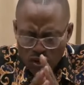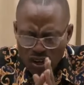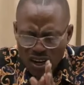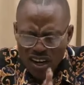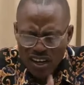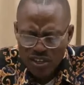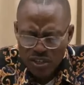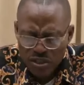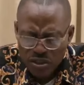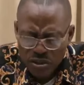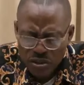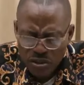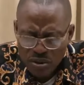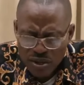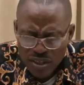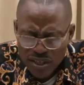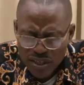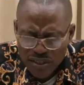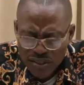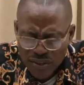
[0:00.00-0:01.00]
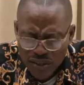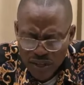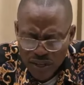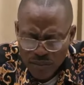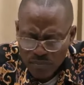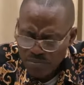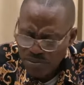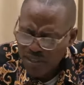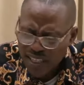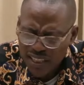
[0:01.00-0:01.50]
want to honor you, Lord.
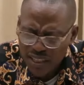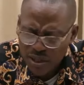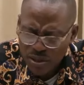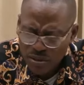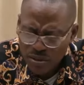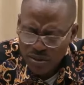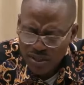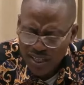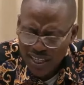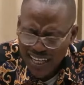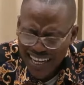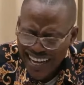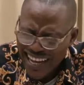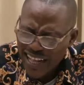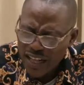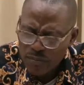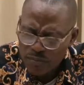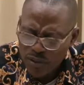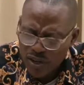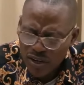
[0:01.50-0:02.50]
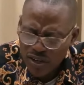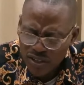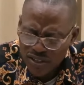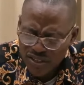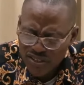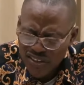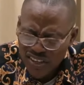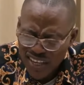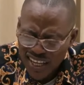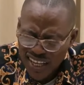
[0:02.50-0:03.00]
Please, Lord, help
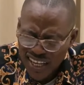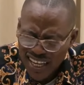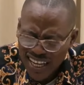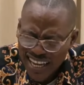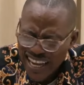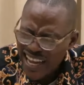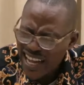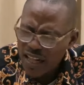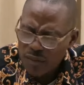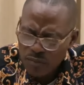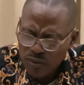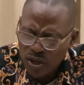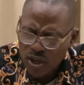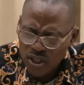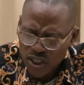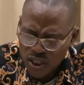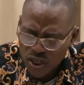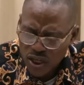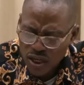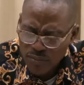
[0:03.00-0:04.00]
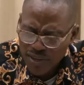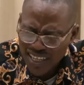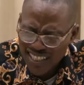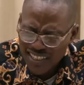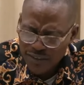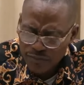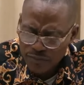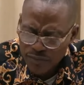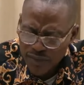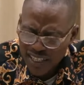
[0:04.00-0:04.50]
us. Help us, God
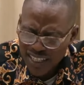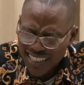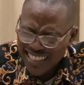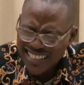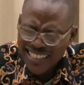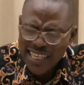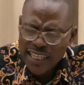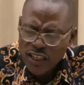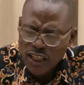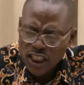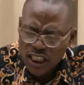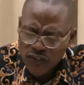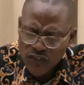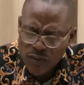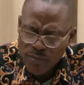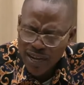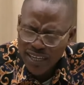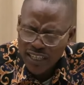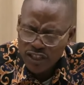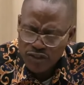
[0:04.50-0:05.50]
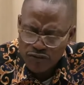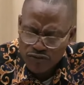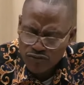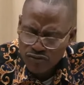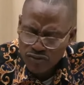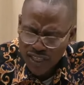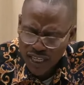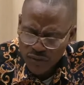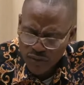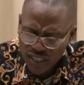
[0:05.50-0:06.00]
Almighty. Set us free by the
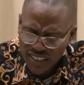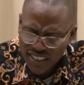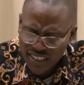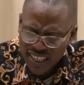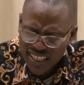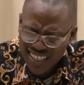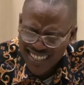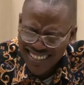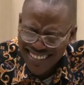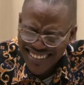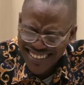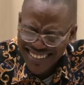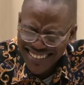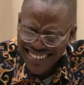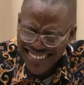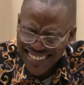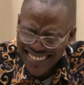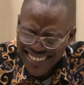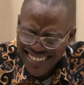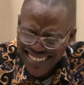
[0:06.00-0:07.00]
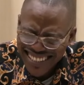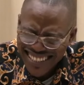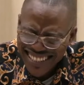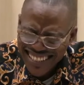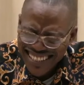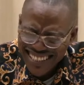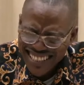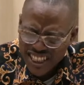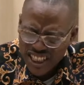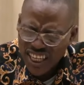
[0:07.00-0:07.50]
truth that you are sending us.
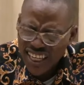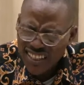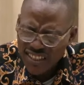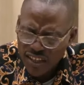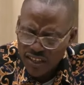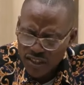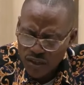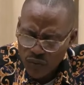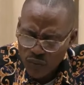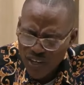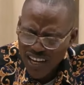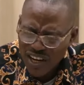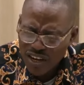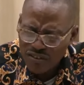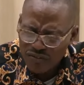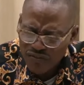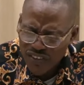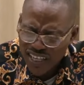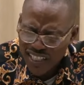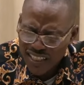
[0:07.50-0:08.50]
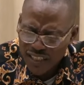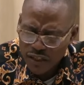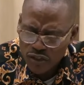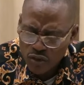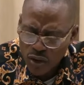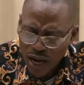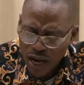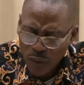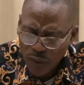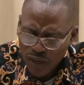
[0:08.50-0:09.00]
Jesus, we confess
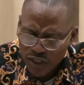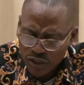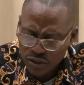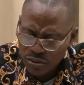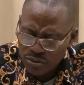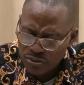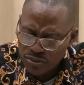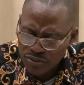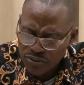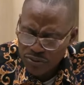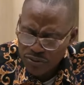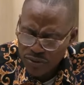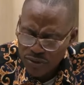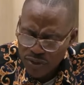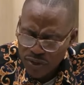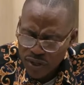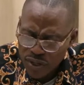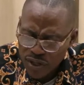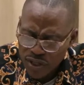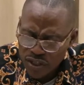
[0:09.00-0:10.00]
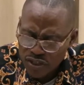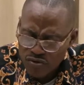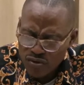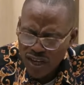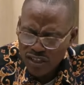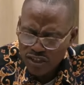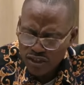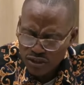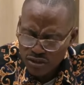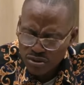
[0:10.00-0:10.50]
you are our truth.
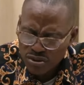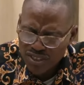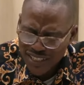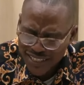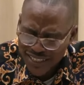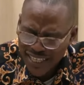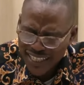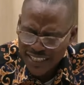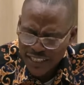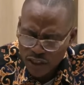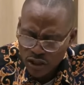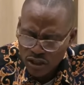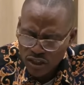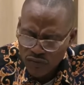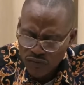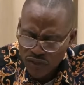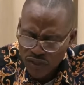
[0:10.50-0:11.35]
You are the truth that set us